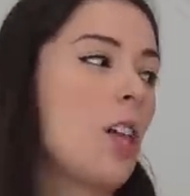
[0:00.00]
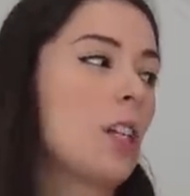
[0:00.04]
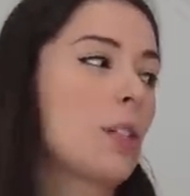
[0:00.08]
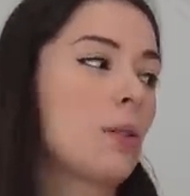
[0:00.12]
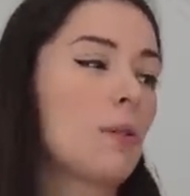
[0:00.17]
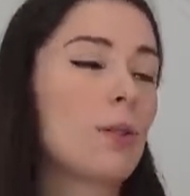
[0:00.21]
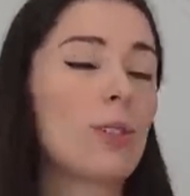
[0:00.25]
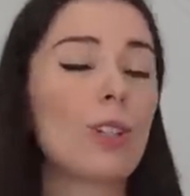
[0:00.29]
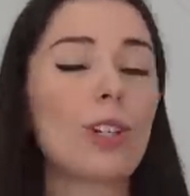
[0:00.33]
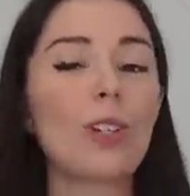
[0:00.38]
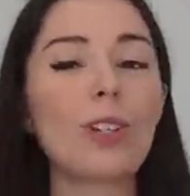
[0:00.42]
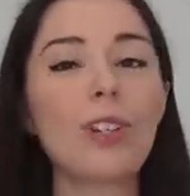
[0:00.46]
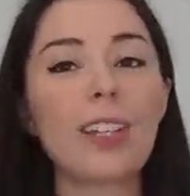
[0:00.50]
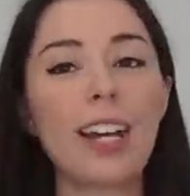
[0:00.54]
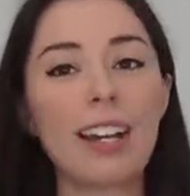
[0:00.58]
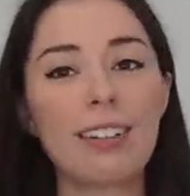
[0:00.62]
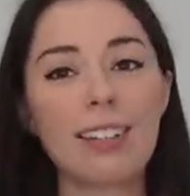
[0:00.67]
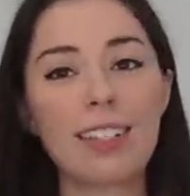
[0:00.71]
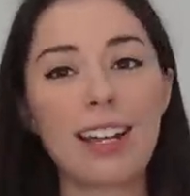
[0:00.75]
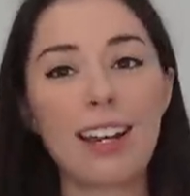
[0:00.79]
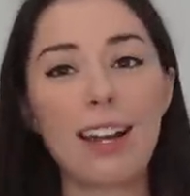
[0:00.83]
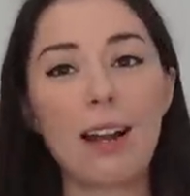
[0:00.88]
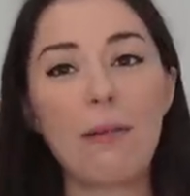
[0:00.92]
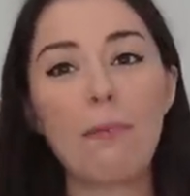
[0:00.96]
So we'll show you
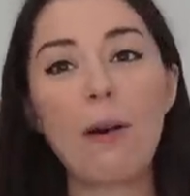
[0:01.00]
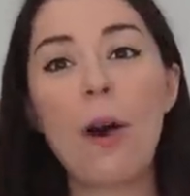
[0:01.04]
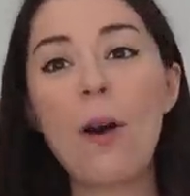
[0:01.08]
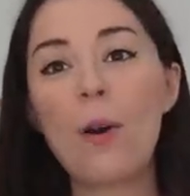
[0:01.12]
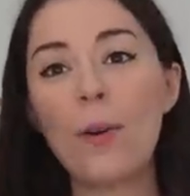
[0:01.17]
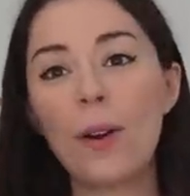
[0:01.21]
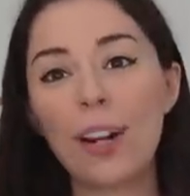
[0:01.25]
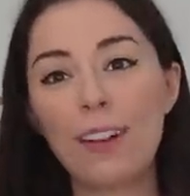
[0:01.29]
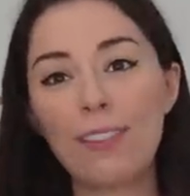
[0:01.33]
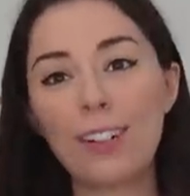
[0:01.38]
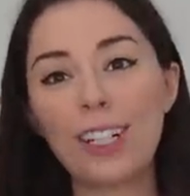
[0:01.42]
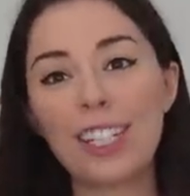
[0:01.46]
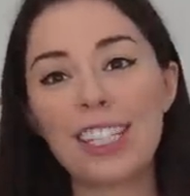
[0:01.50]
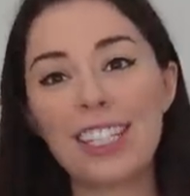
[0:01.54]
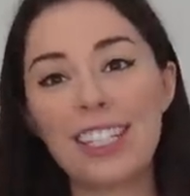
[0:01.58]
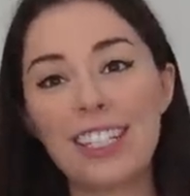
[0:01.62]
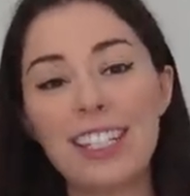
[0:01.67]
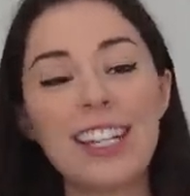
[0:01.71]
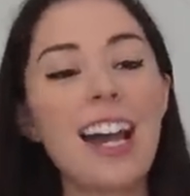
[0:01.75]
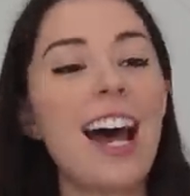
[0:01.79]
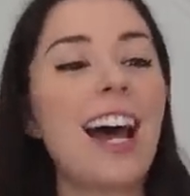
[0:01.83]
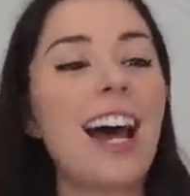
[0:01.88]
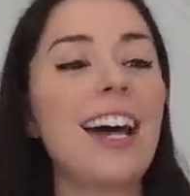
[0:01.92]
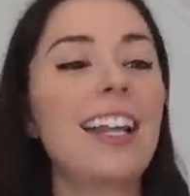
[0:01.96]
that setup whenever it's
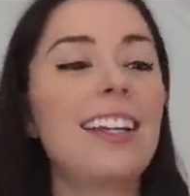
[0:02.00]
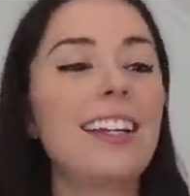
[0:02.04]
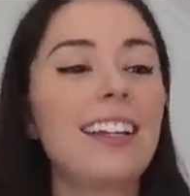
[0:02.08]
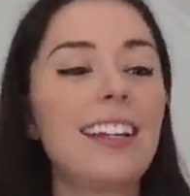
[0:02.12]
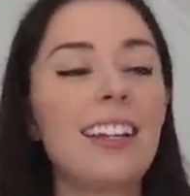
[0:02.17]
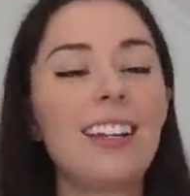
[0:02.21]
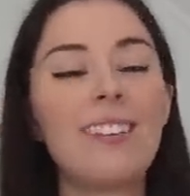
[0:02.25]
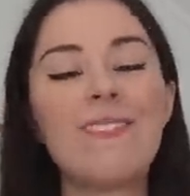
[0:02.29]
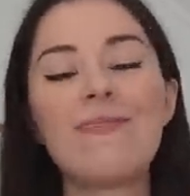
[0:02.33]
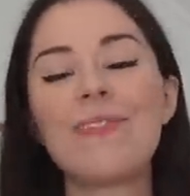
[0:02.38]
done.